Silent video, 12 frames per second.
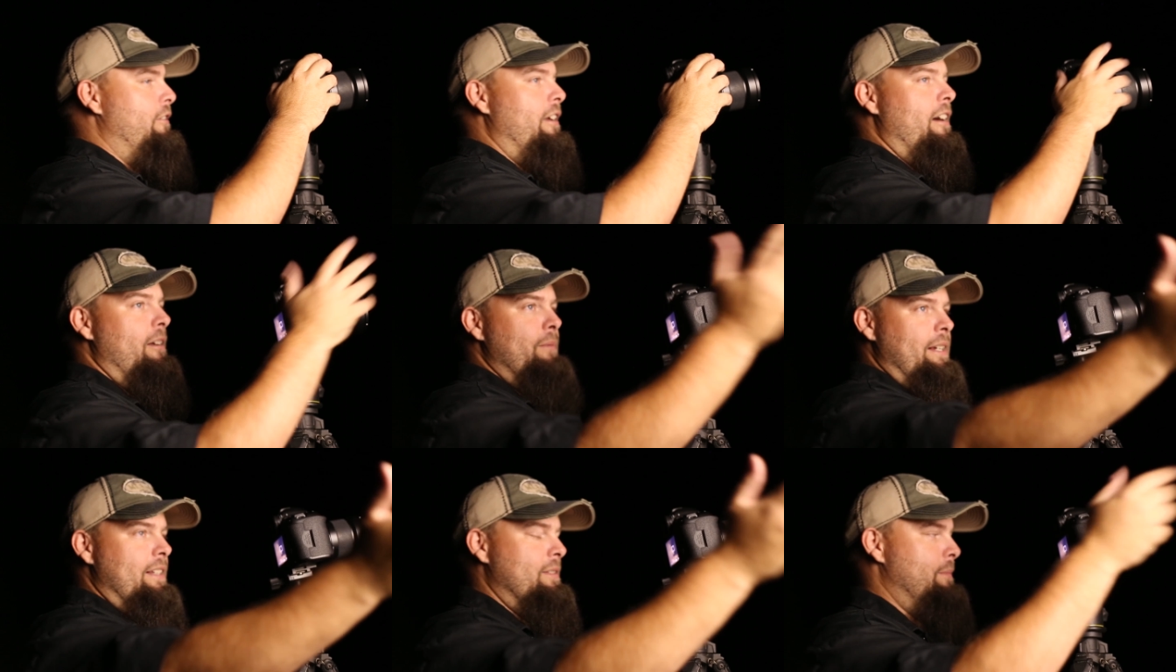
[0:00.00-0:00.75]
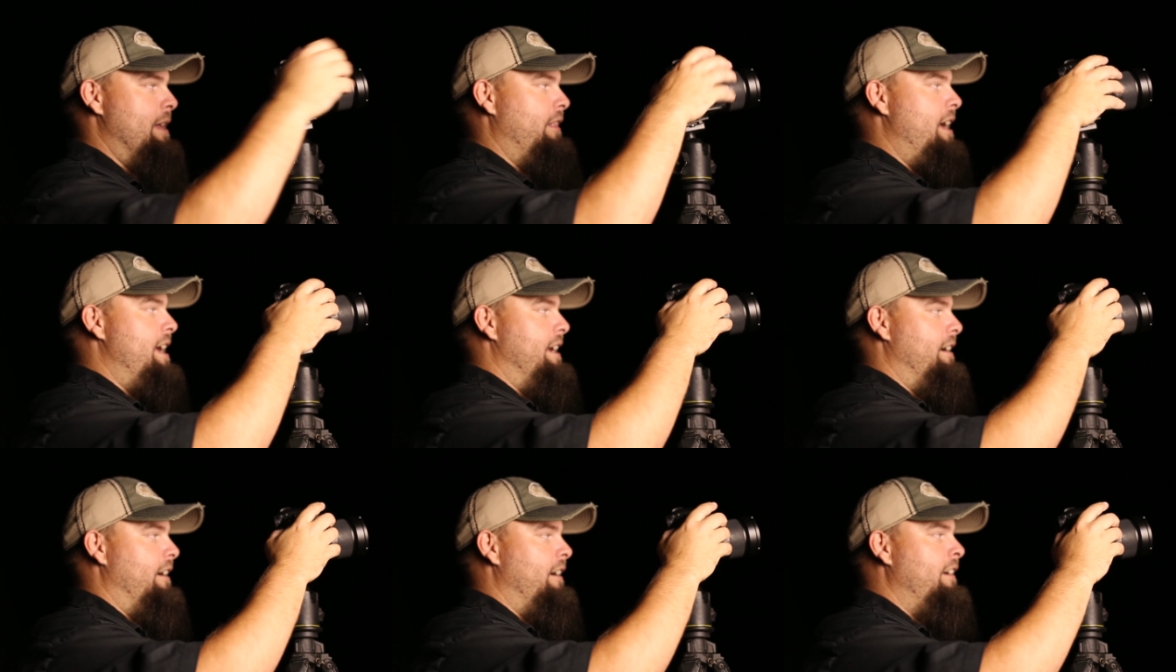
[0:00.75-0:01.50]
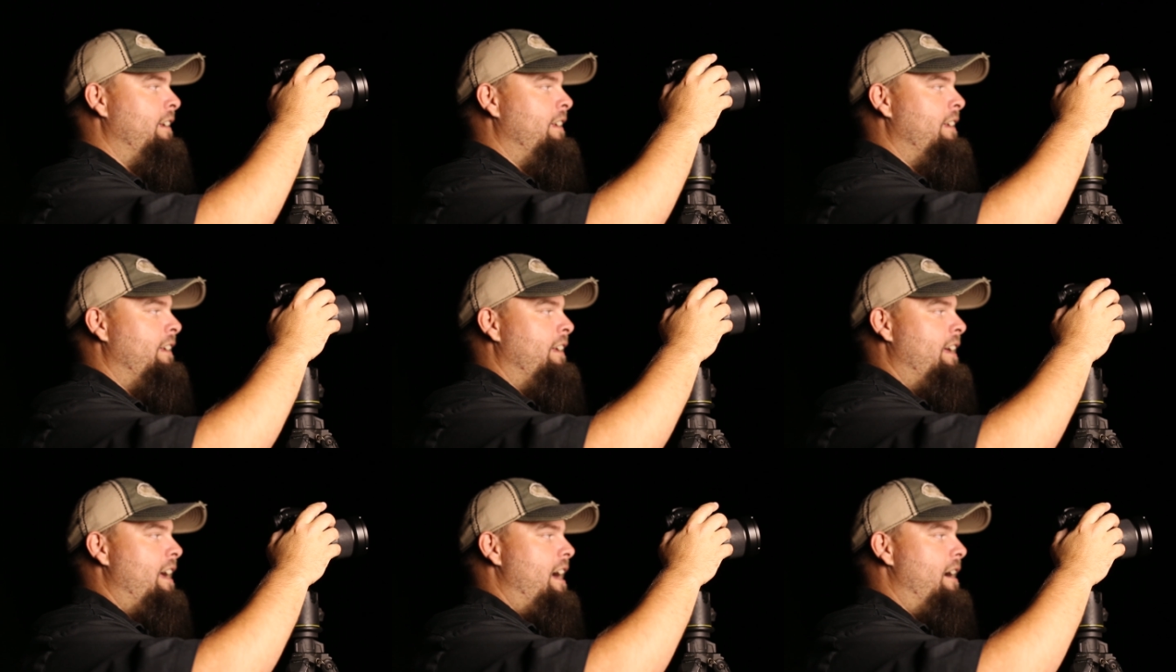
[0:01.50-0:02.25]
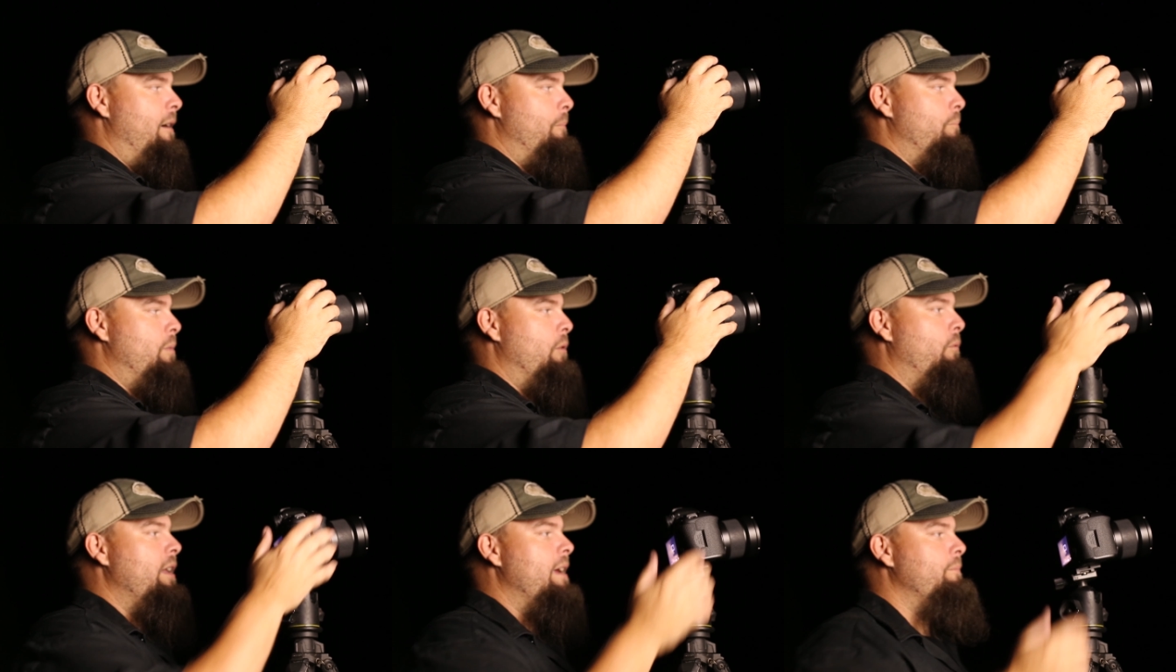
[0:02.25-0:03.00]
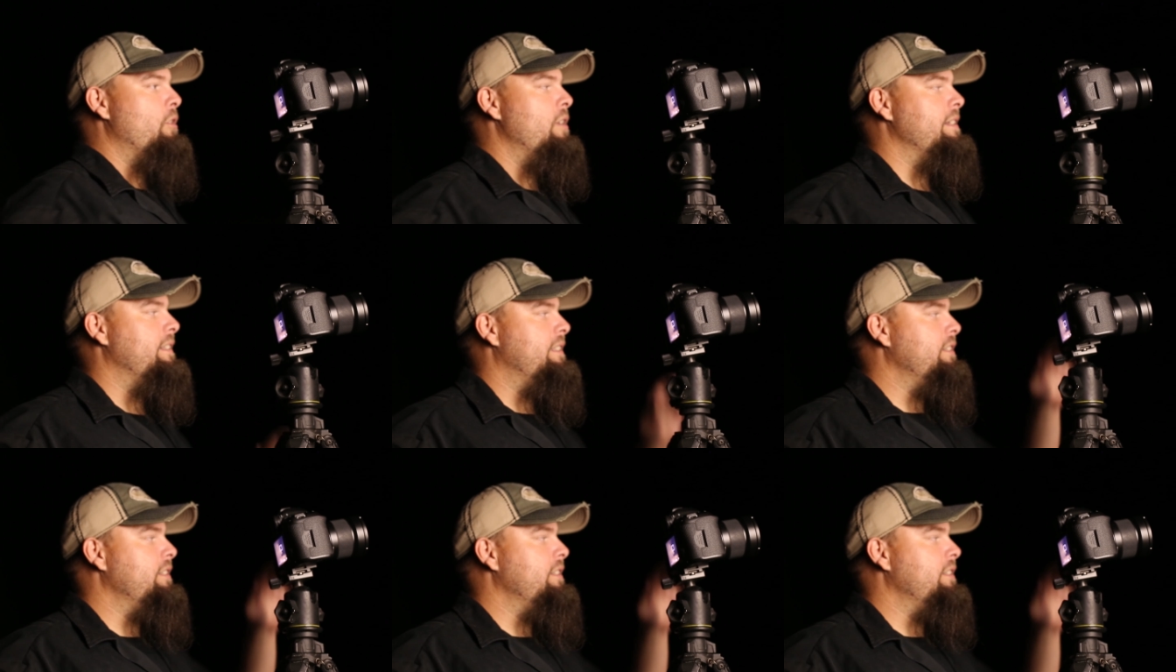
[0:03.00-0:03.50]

going on because of my light here. Um, but what I'm going to